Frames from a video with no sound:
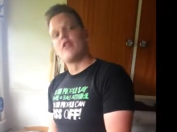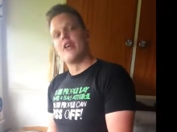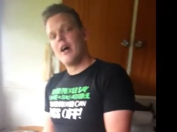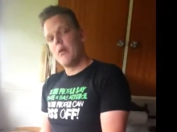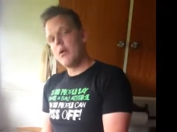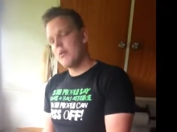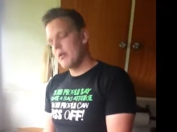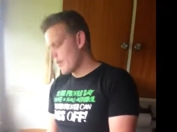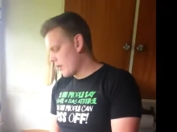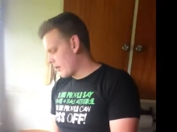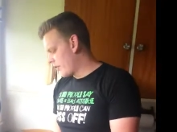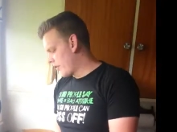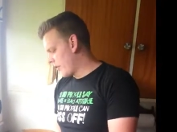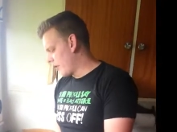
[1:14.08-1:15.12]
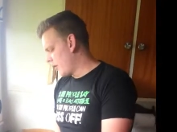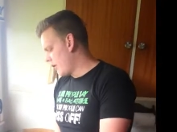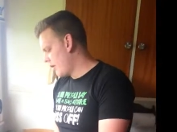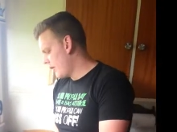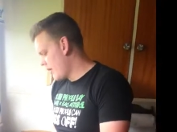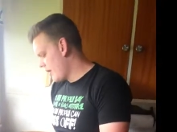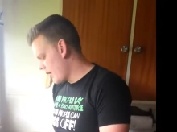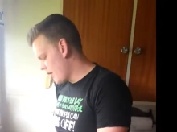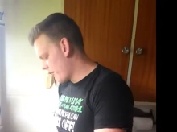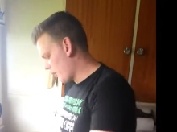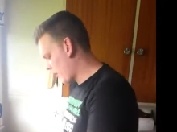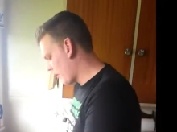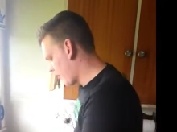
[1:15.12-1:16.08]
So now what we want to do
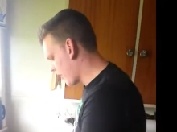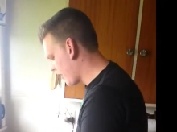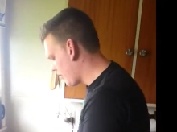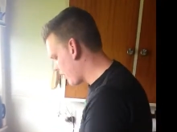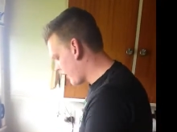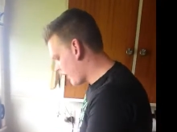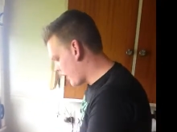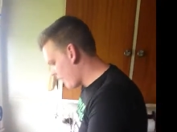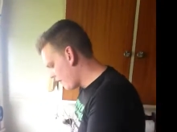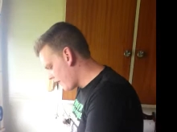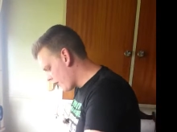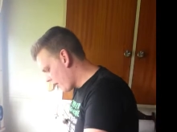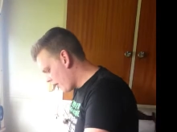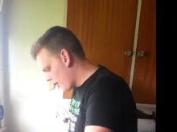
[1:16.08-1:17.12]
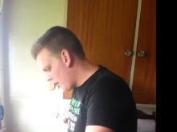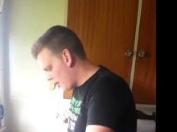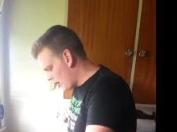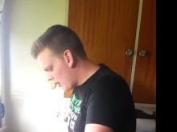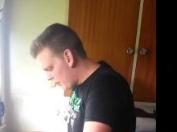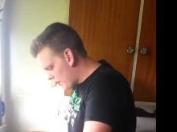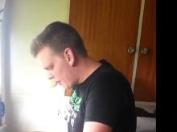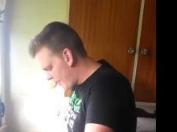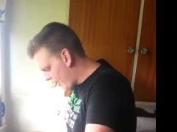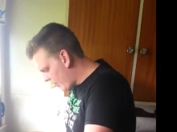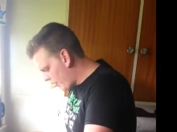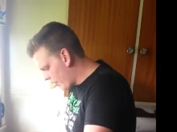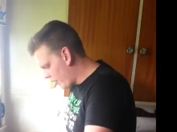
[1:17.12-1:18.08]
is we want to cut the
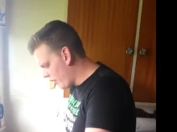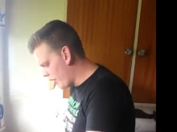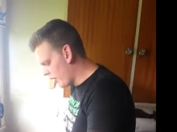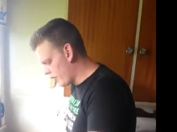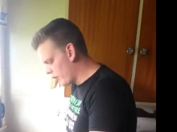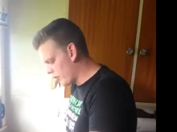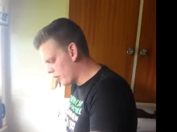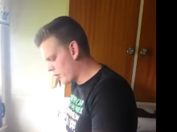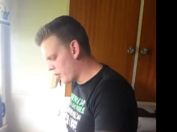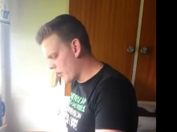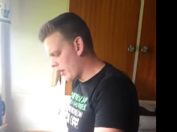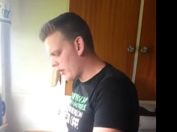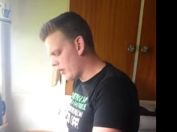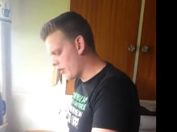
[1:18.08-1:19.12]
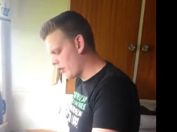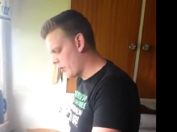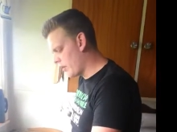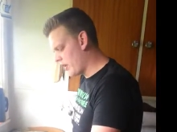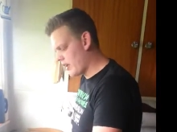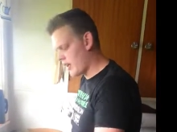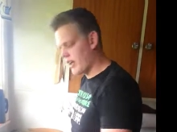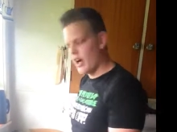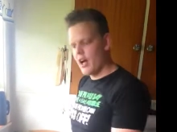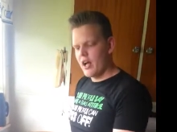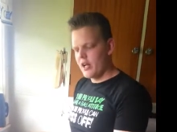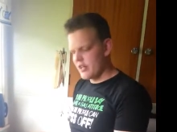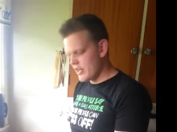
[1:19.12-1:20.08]
potato into a square. So we need to
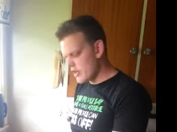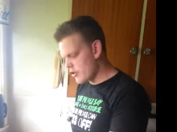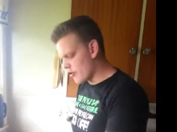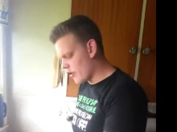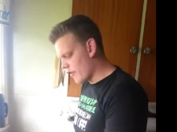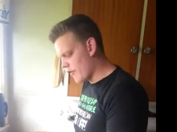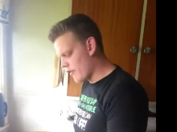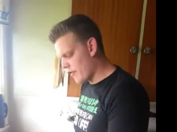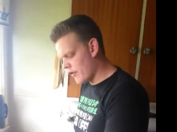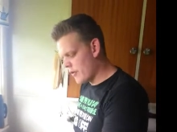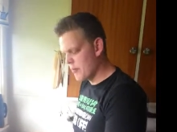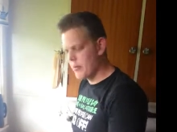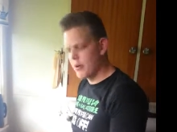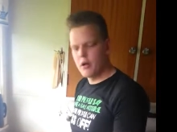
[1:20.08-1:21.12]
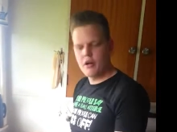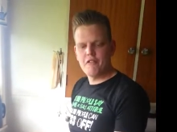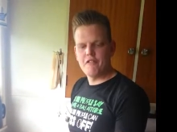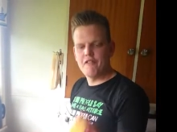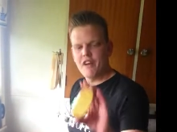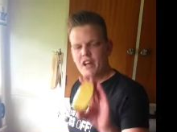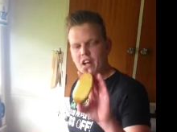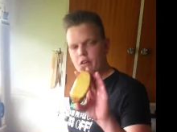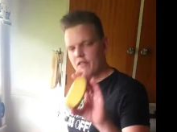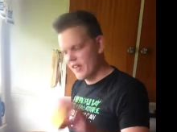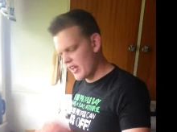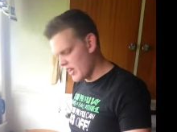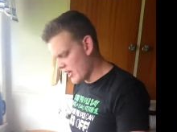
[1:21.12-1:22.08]
cut an edge off, put it flat
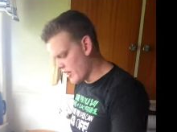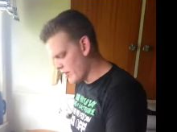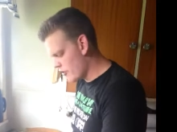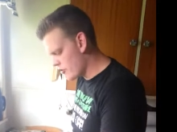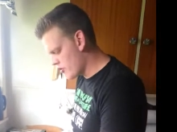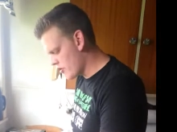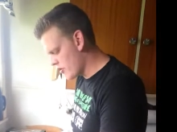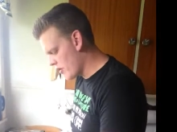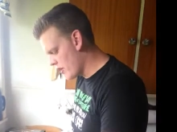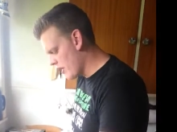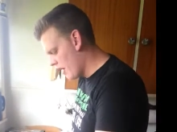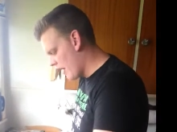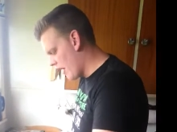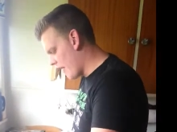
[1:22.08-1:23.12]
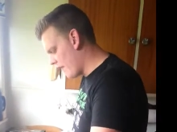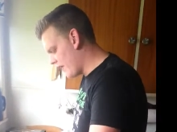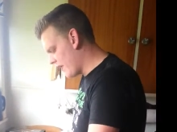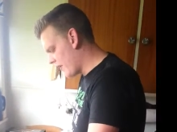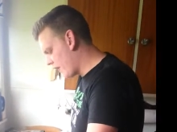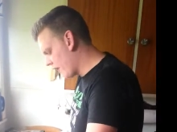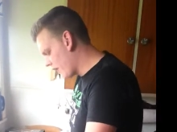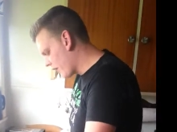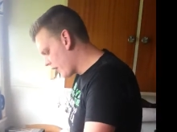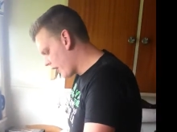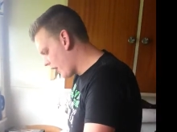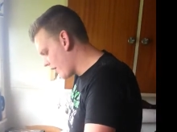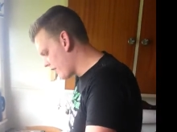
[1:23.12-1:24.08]
on the edge, and then
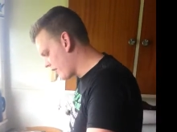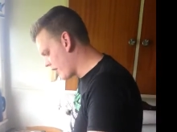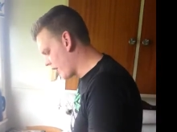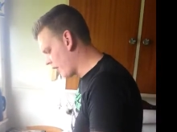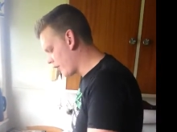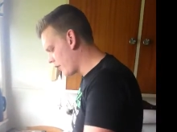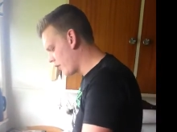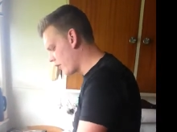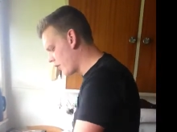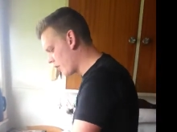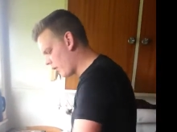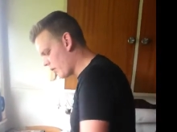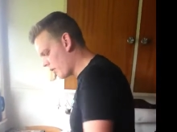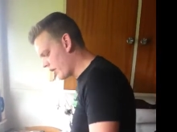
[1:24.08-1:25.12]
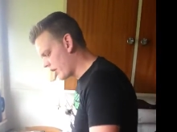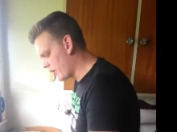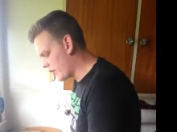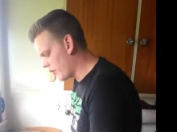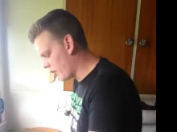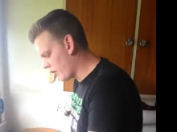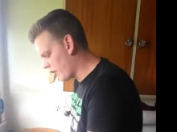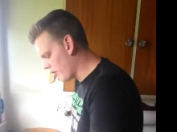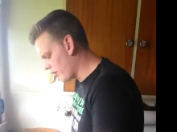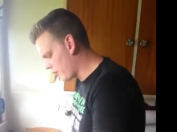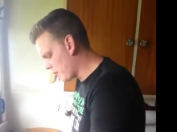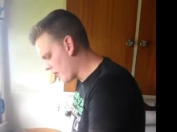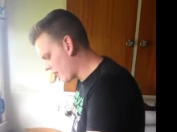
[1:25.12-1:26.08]
cut down. What we need to
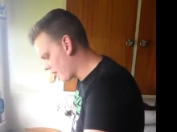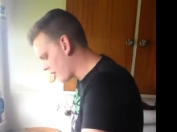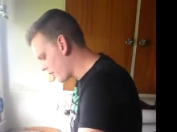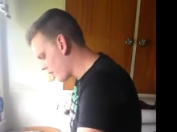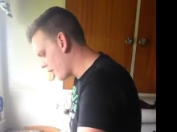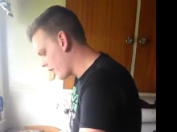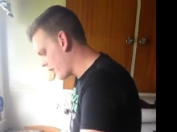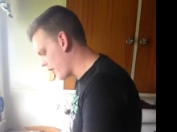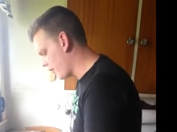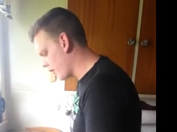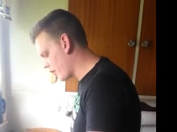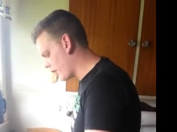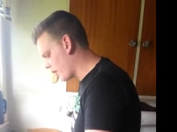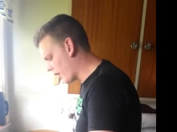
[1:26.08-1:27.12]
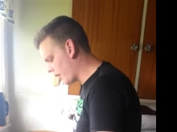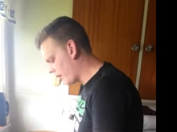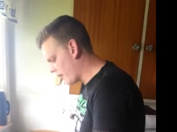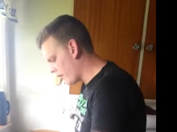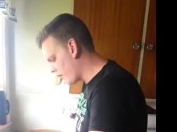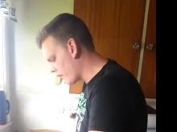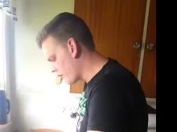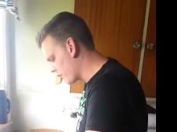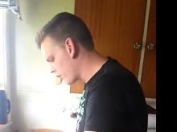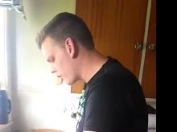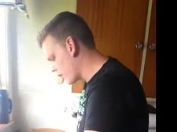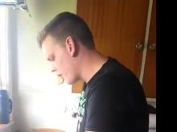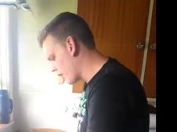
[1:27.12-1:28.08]
do is make this into a
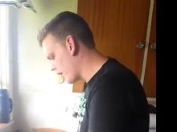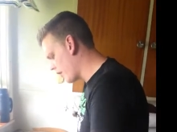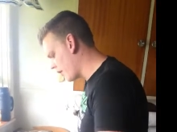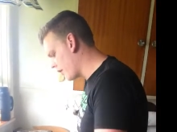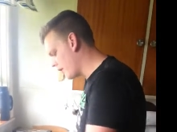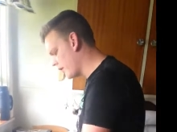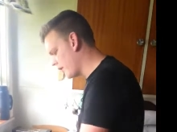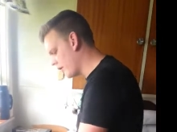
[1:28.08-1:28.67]
square.